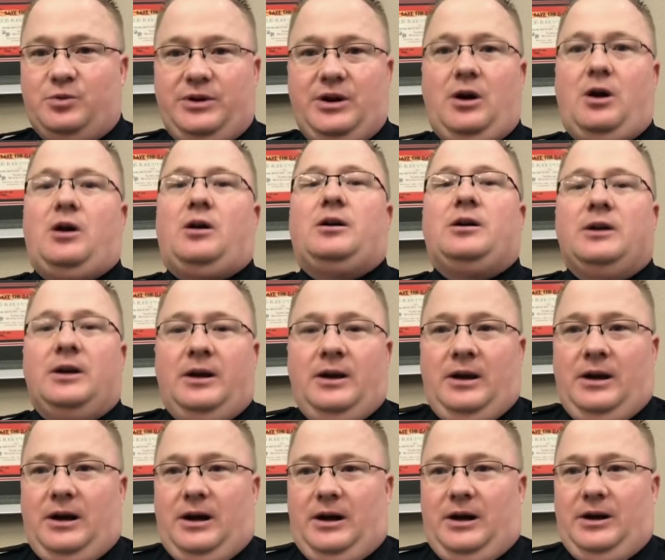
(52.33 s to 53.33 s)
we are
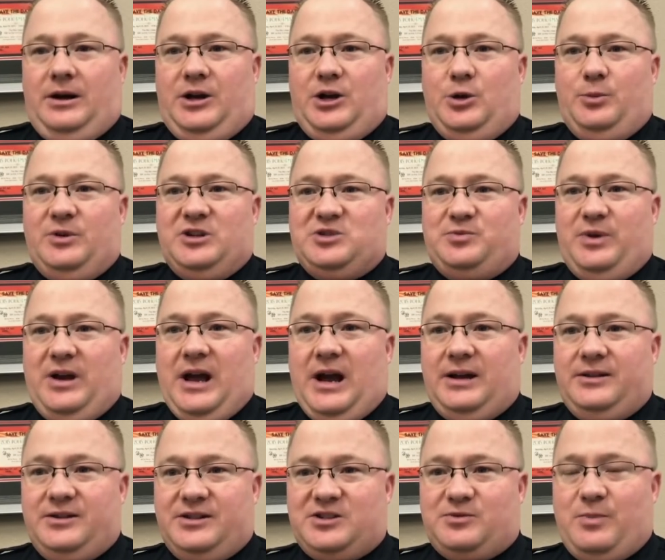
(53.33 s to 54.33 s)
humans
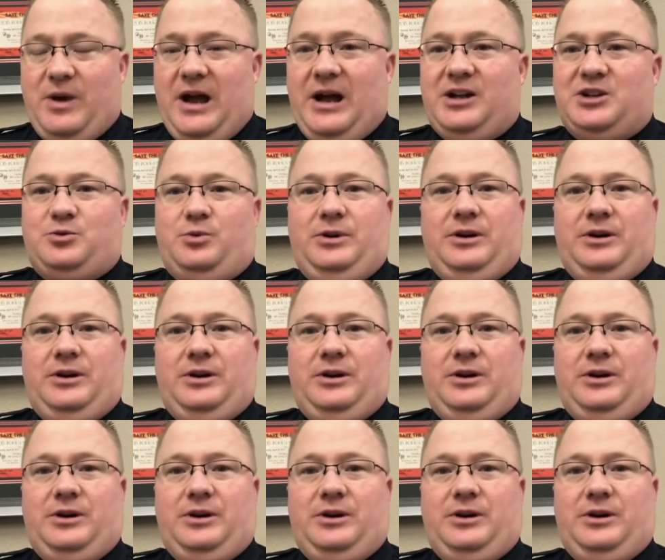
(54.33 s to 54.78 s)
behind this badge.